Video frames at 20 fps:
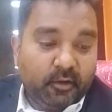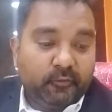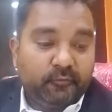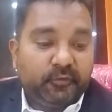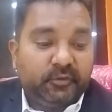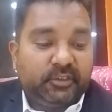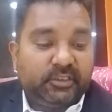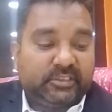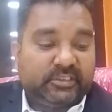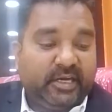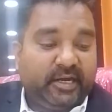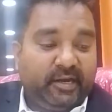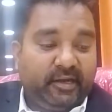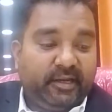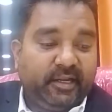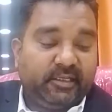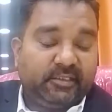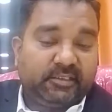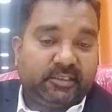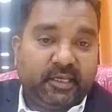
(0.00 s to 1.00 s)
with the
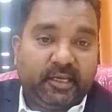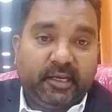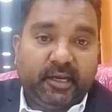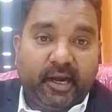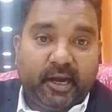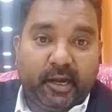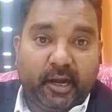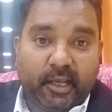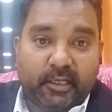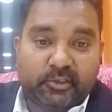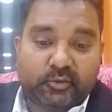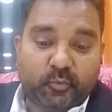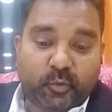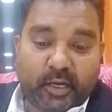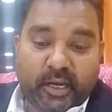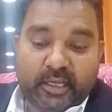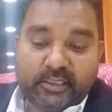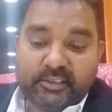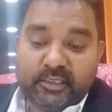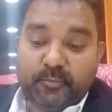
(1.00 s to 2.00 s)
sentencing and as
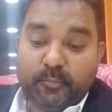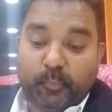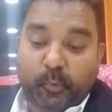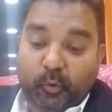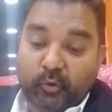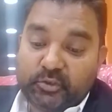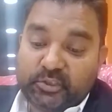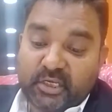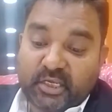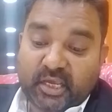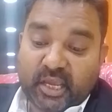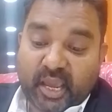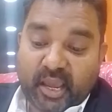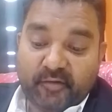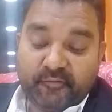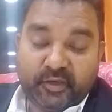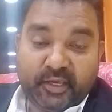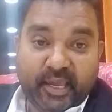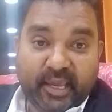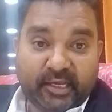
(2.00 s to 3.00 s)
well as imposing
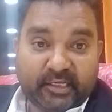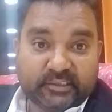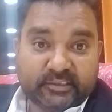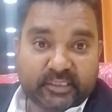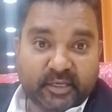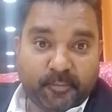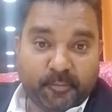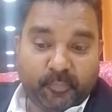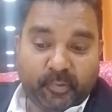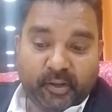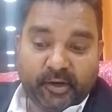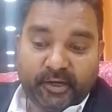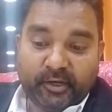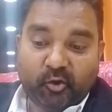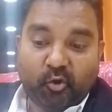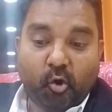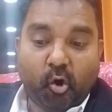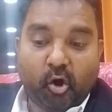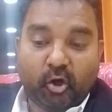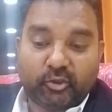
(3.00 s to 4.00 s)
heavy exemplary
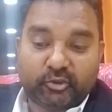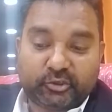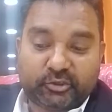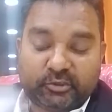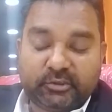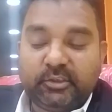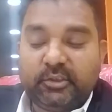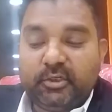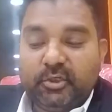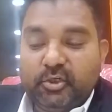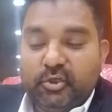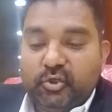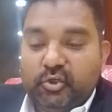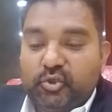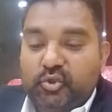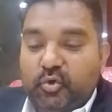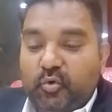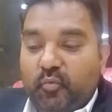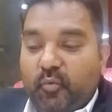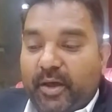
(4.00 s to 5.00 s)
costs.
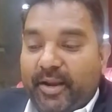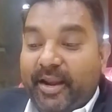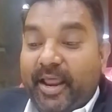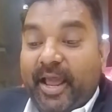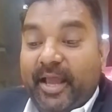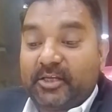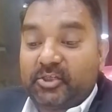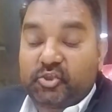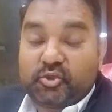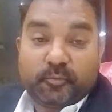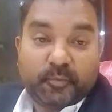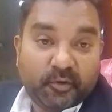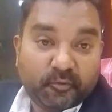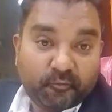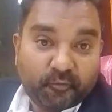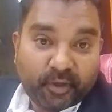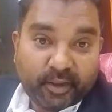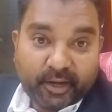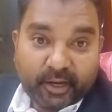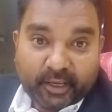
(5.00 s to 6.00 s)
So one has to be
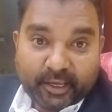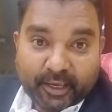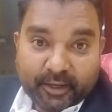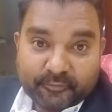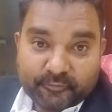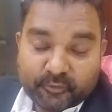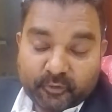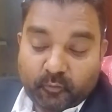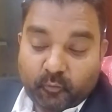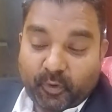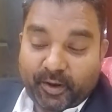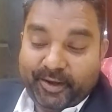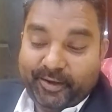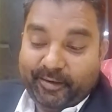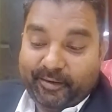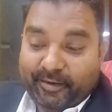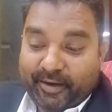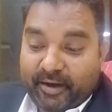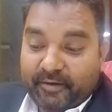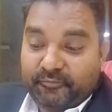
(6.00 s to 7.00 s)
very careful while
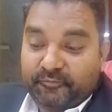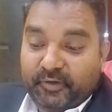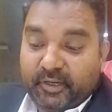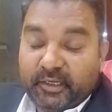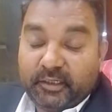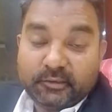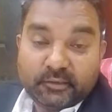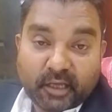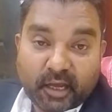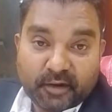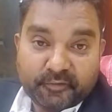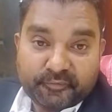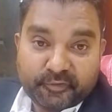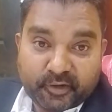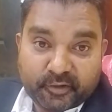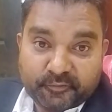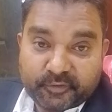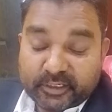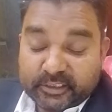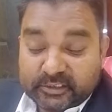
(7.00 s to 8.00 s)
drafting the
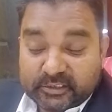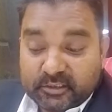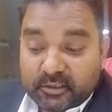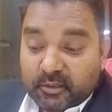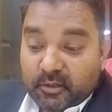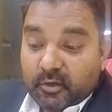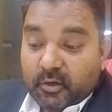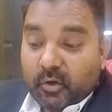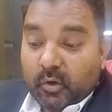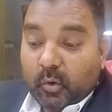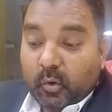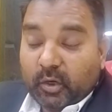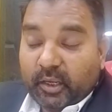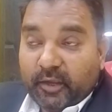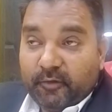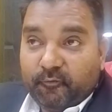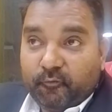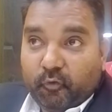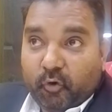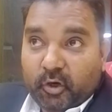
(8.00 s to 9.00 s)
affidavits.
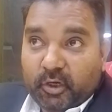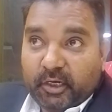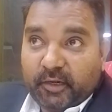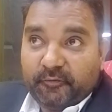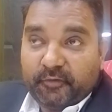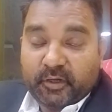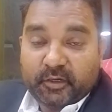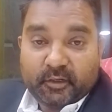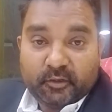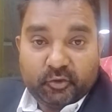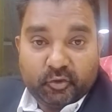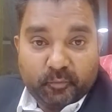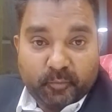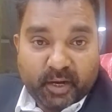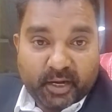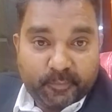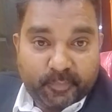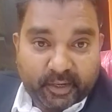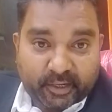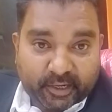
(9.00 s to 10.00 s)
Okay, whatever, you
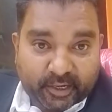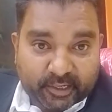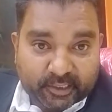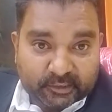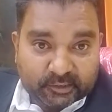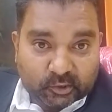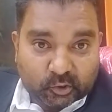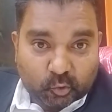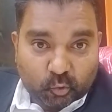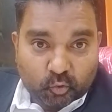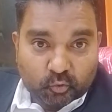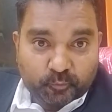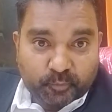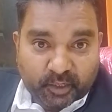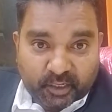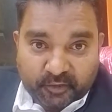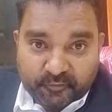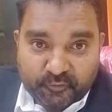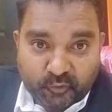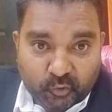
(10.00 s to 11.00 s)
might be telling the truth,
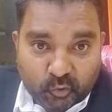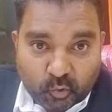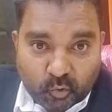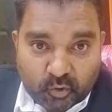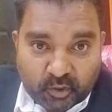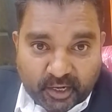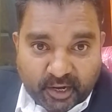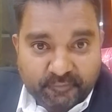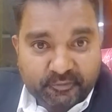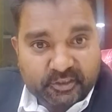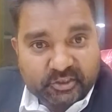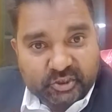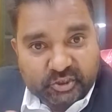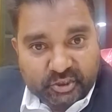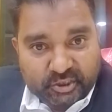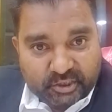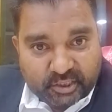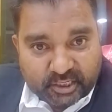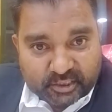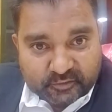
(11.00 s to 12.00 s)
but if you don't have, it's
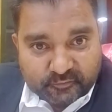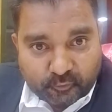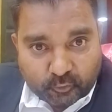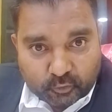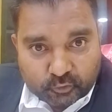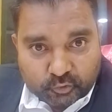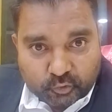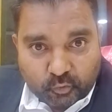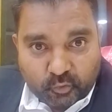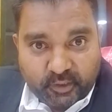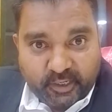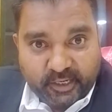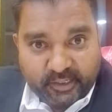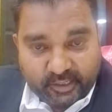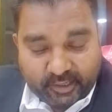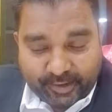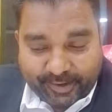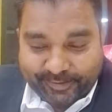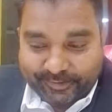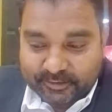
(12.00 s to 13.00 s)
treated as false only at
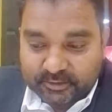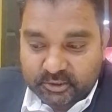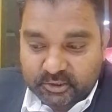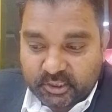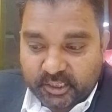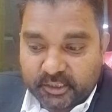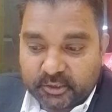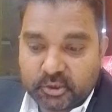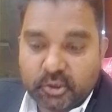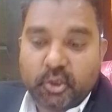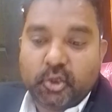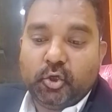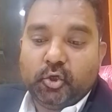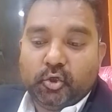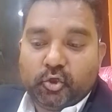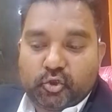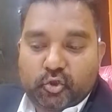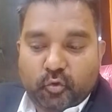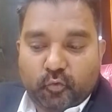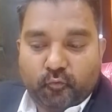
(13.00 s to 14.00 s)
a later stage.
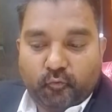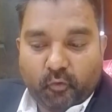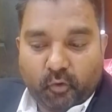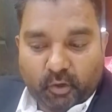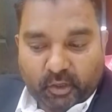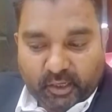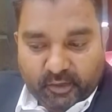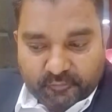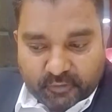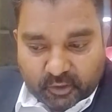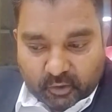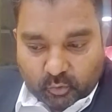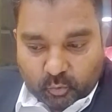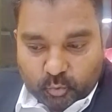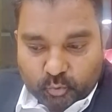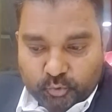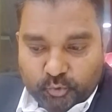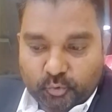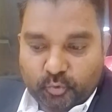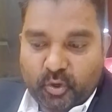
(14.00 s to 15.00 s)
So whatever
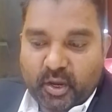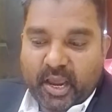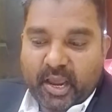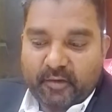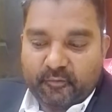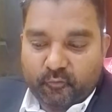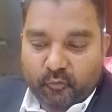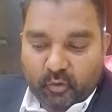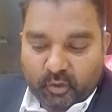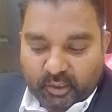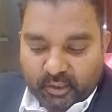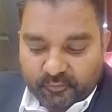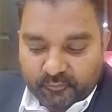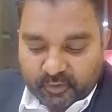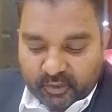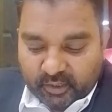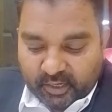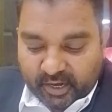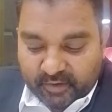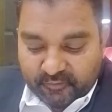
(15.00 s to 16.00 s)
truth you have,
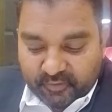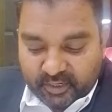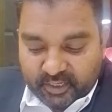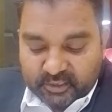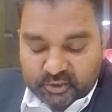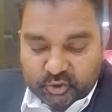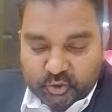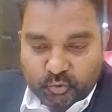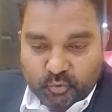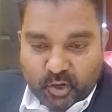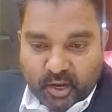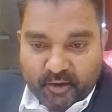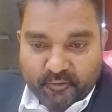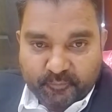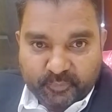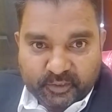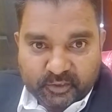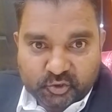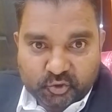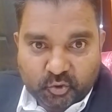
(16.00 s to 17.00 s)
whatever evidence you have,
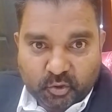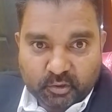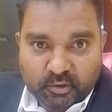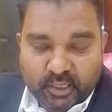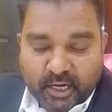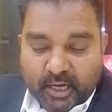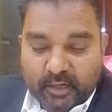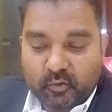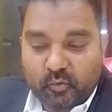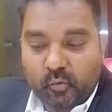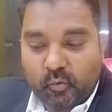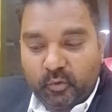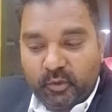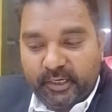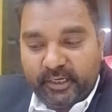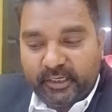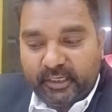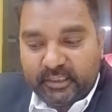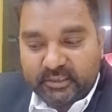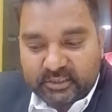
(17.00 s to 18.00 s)
based on that,
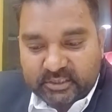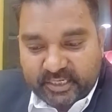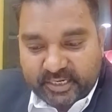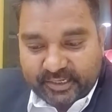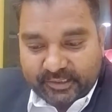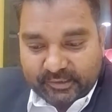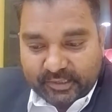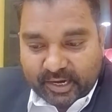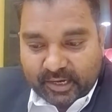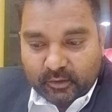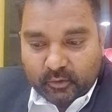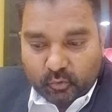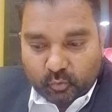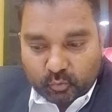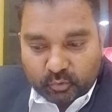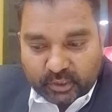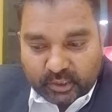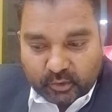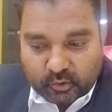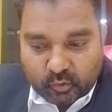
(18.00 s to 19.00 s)
only to state that
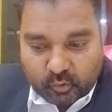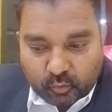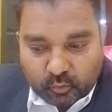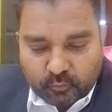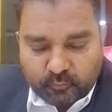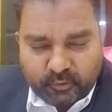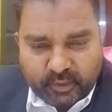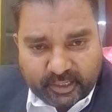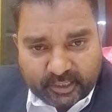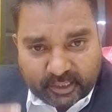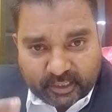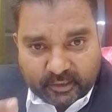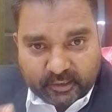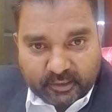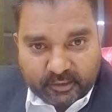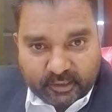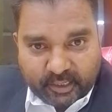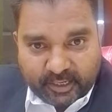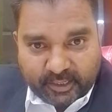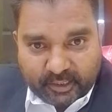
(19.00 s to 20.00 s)
truth and go. Let it.
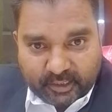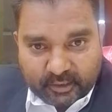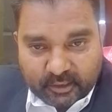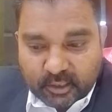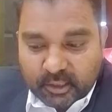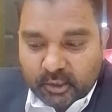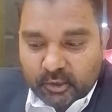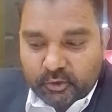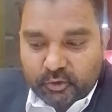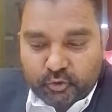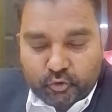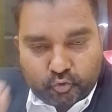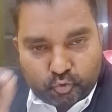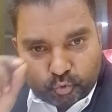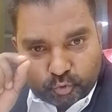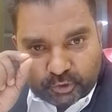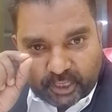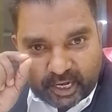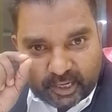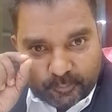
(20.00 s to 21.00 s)

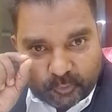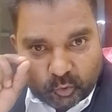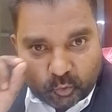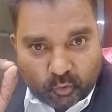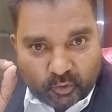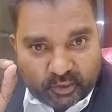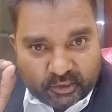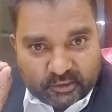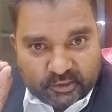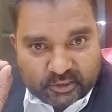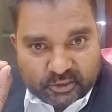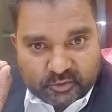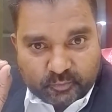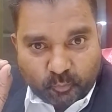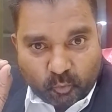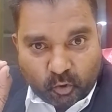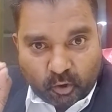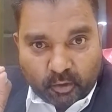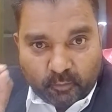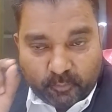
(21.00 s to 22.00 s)
Truth can be only this
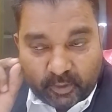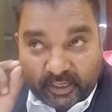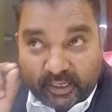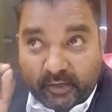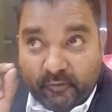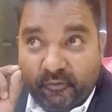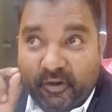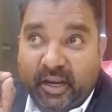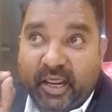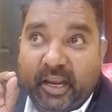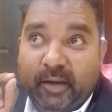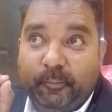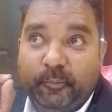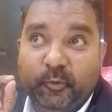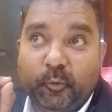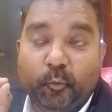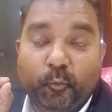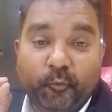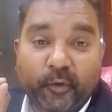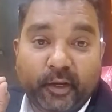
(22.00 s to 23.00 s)
small, but it will help
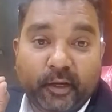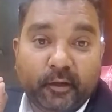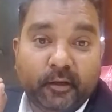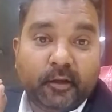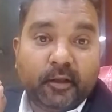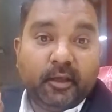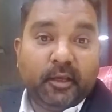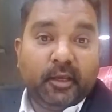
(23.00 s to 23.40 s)
you win.